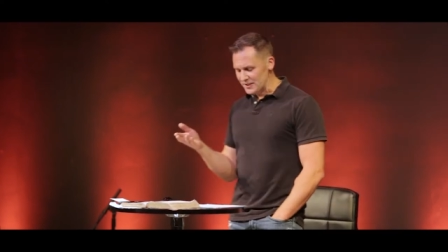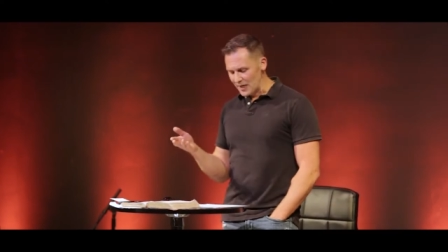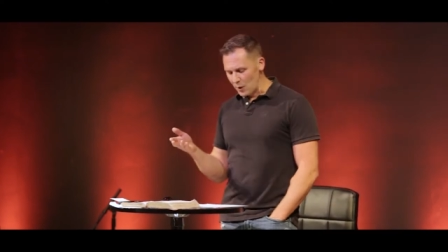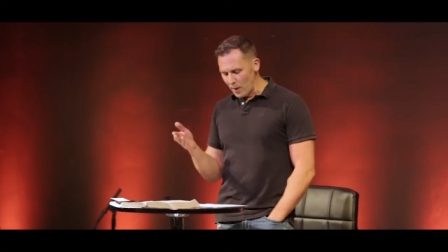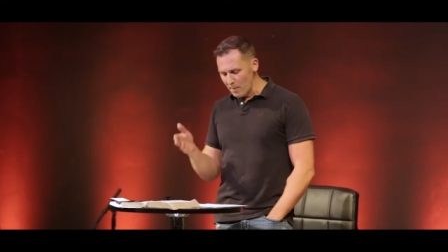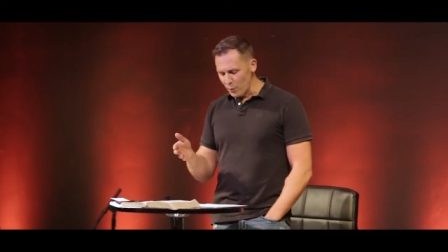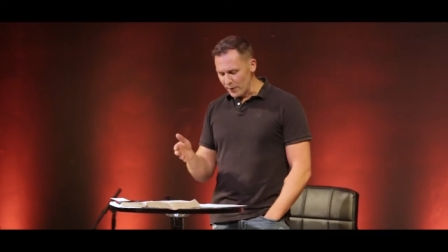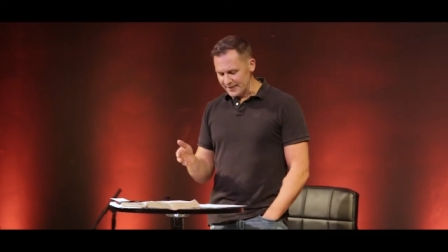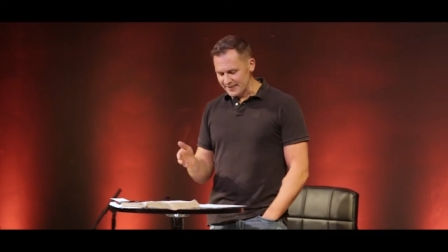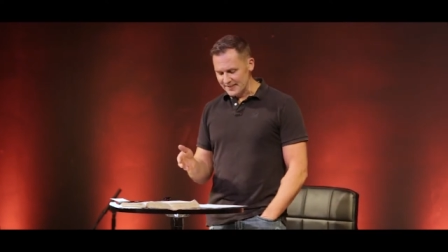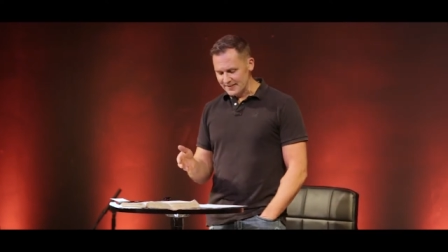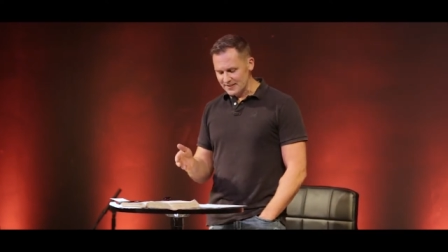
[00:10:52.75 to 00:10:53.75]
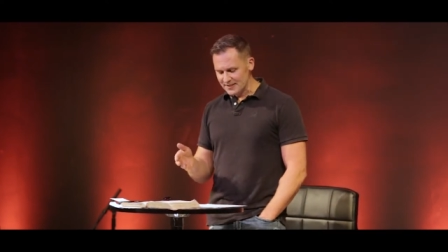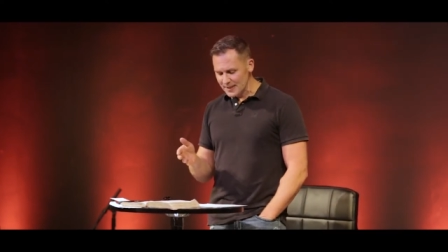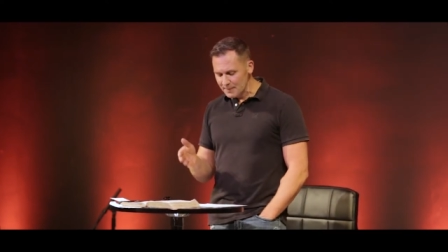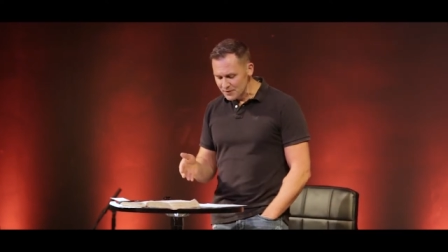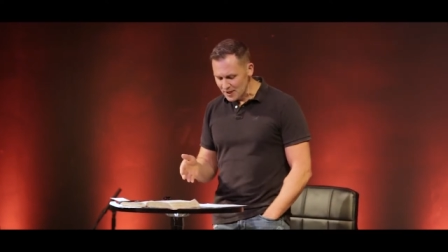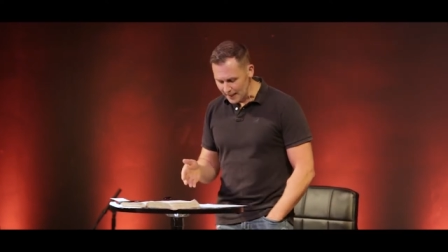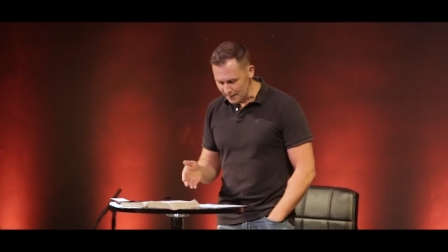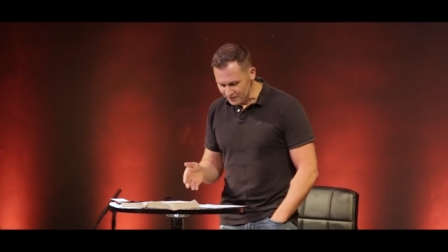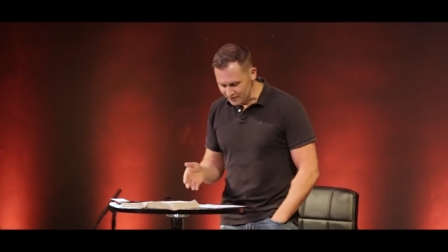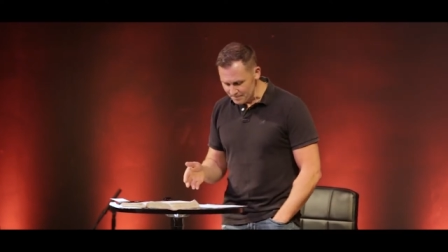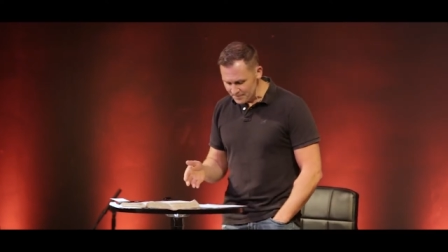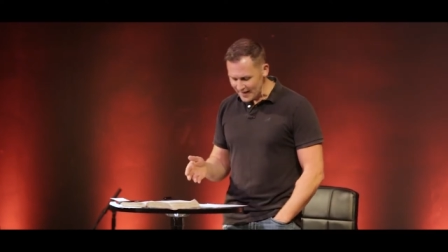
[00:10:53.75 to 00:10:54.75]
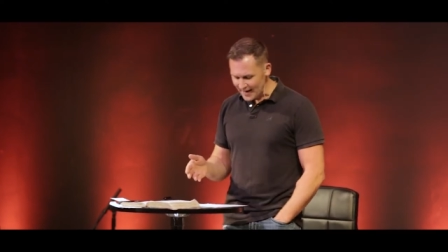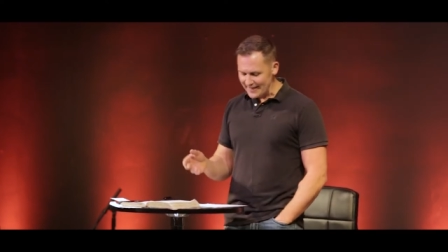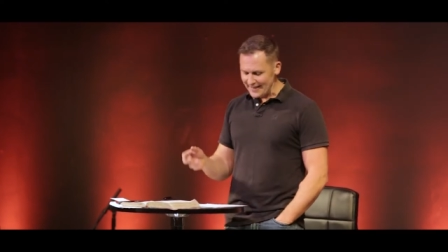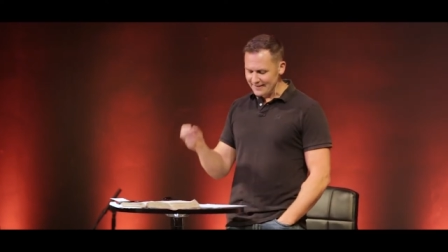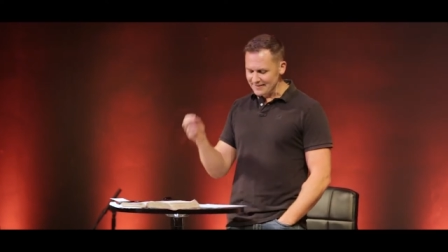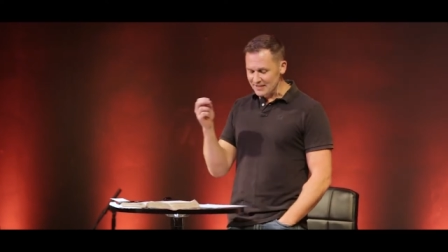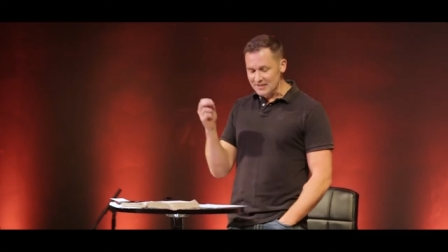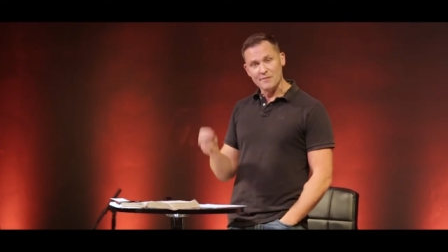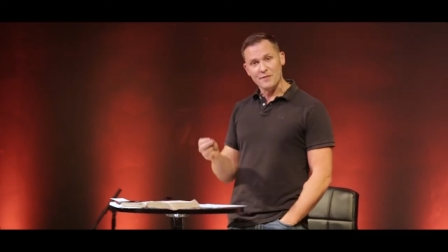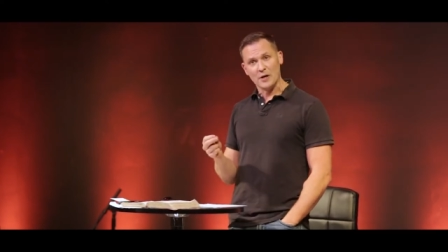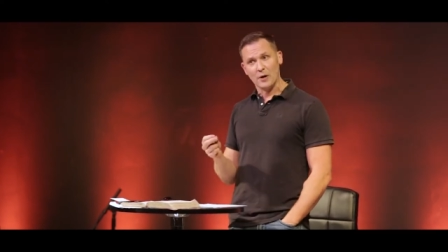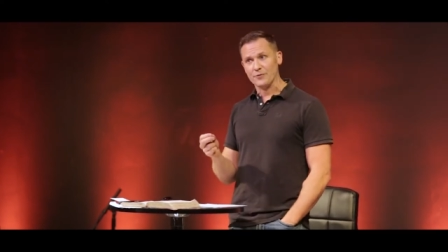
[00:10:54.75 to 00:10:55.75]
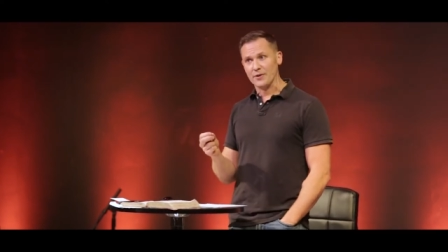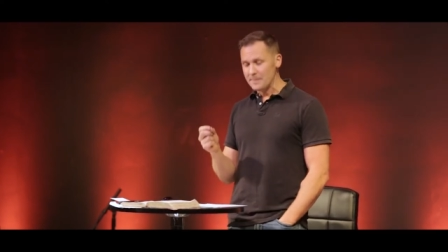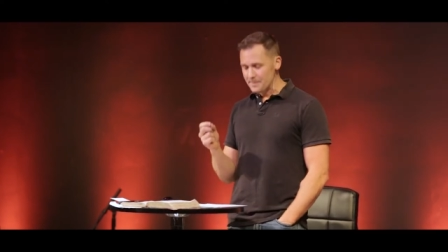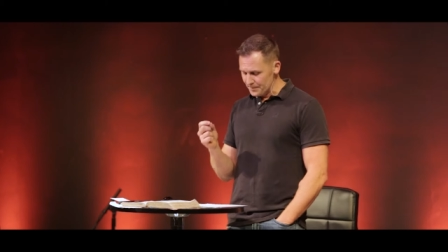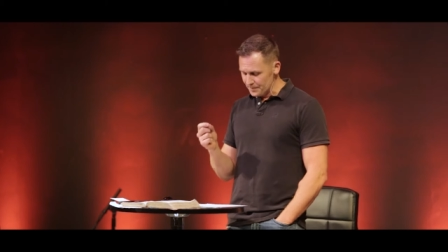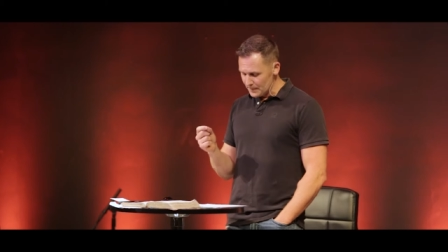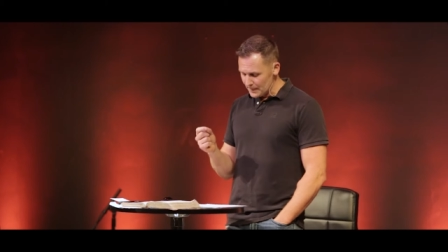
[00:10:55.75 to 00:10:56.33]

said at one point, he said, sometimes I get into difficulty